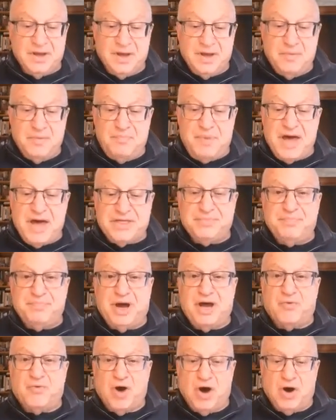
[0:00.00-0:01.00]
Beth
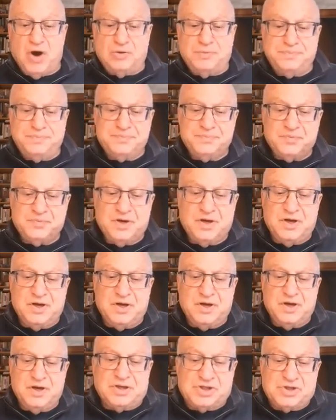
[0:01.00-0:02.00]
Monroe, in
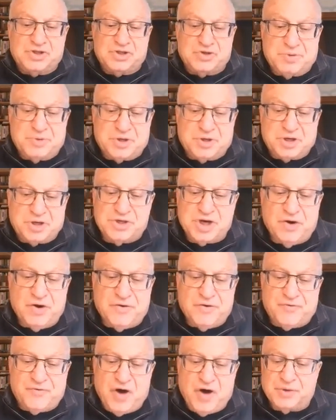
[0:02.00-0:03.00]
her description,
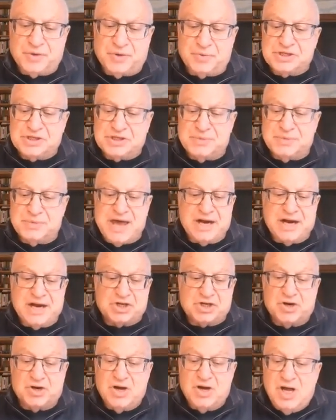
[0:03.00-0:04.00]
her father was a
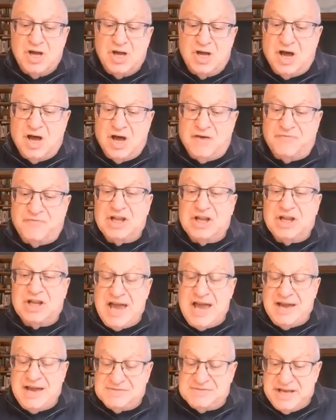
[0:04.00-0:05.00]
manager of the
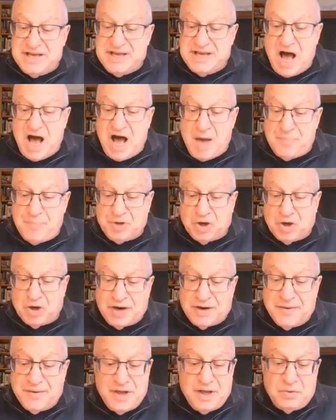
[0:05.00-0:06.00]
Livesley Hop
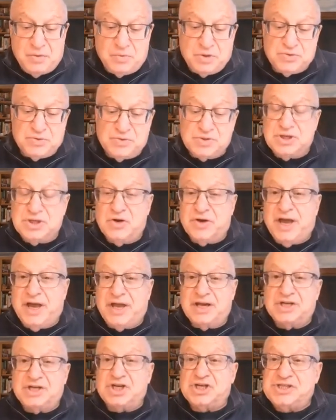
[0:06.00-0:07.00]
Yard, which was
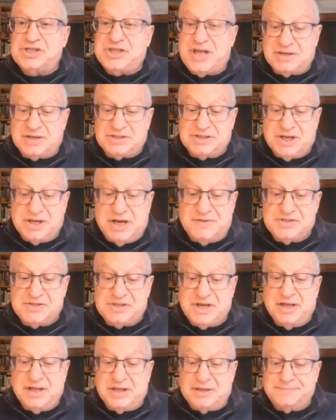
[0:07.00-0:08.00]
located just outside of
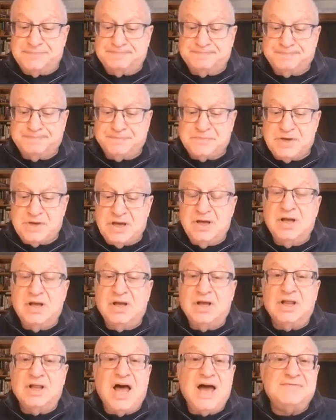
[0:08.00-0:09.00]
Salem.
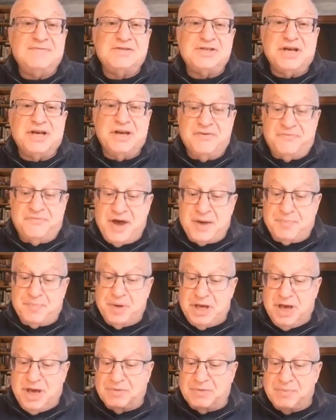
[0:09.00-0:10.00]
Livesley, in fact,
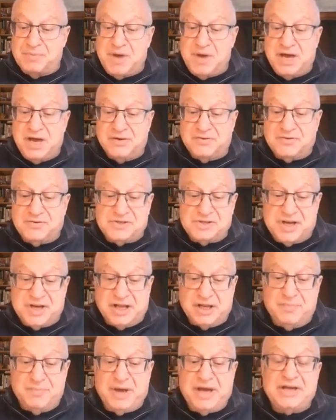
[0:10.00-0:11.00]
became the mayor of
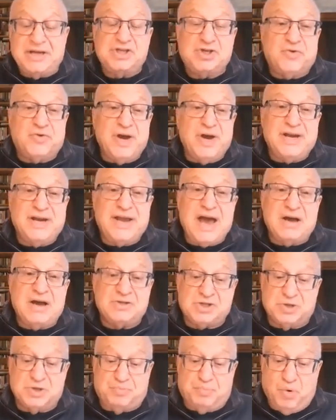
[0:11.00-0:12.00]
Salem, and his grand
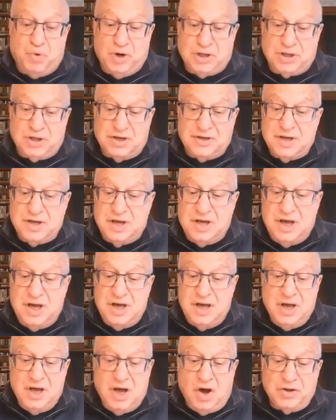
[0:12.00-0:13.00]
house in Portland
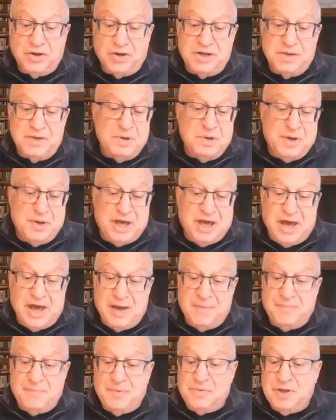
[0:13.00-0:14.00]
ultimately
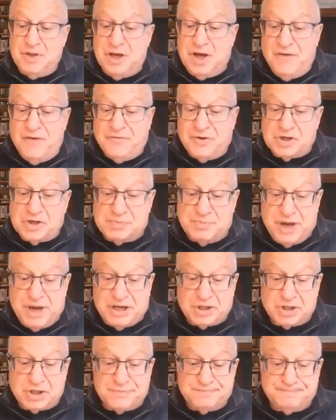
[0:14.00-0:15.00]
became the governor's
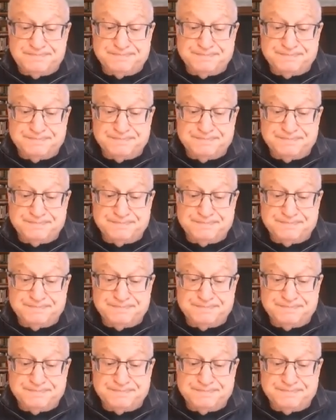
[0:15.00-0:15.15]
mansion.